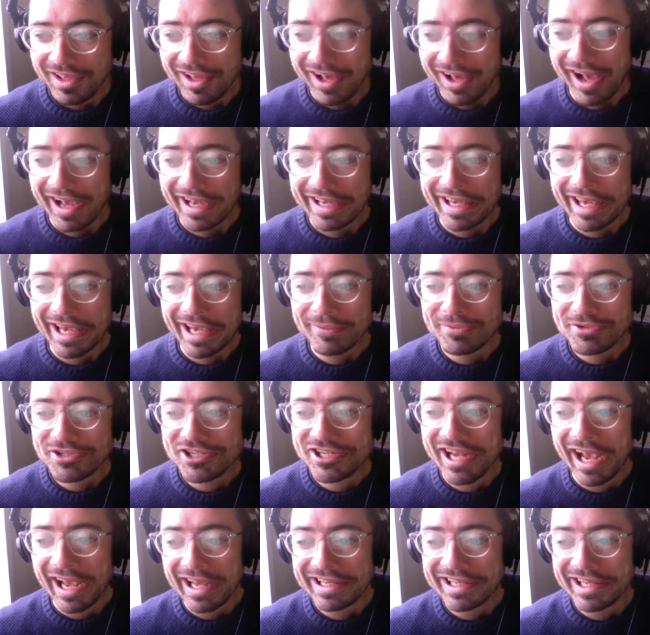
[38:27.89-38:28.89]
I keep
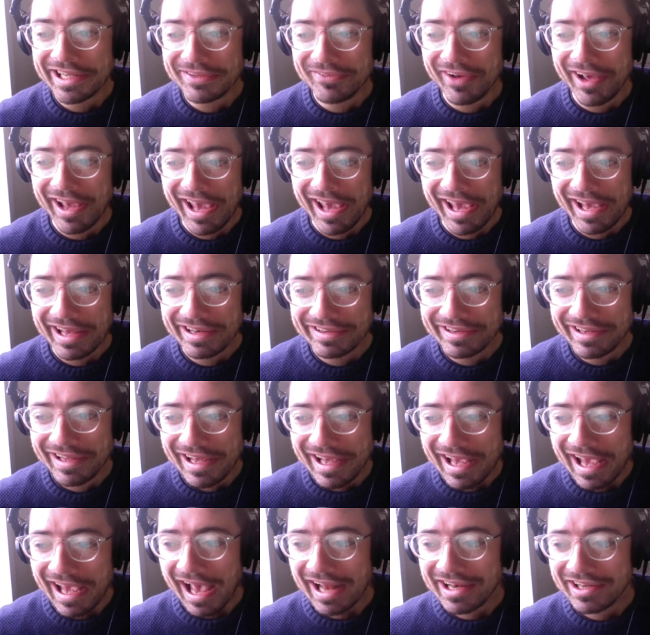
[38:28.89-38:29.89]
shaking my head,
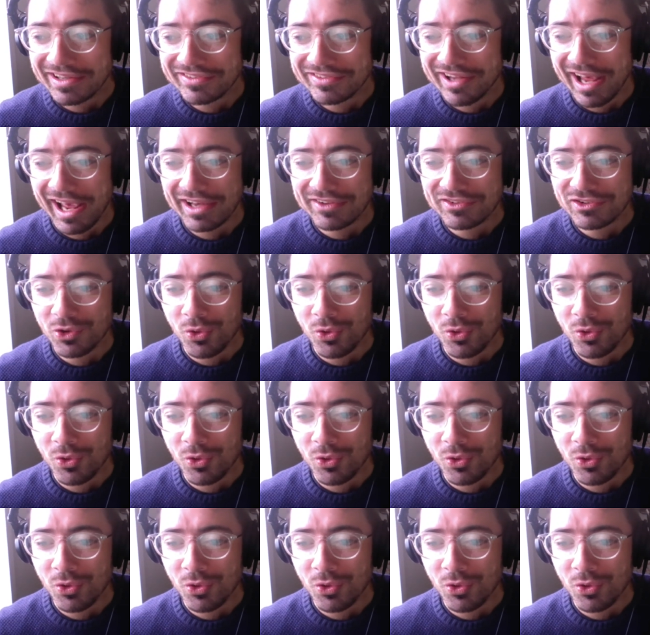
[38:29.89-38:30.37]
and it takes